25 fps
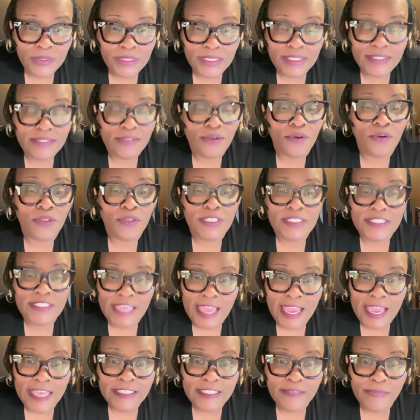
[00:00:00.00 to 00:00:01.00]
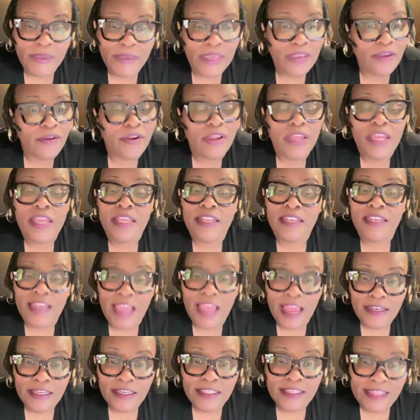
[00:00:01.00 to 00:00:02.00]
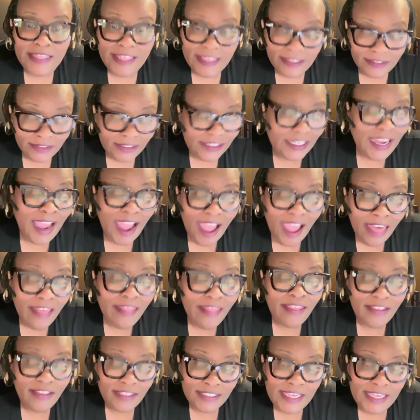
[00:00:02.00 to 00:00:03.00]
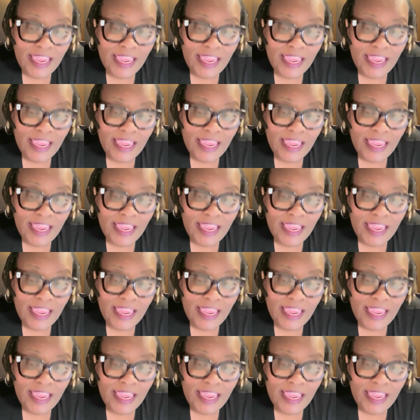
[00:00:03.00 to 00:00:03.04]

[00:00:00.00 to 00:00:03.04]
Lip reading: It's on the taxpayer, not the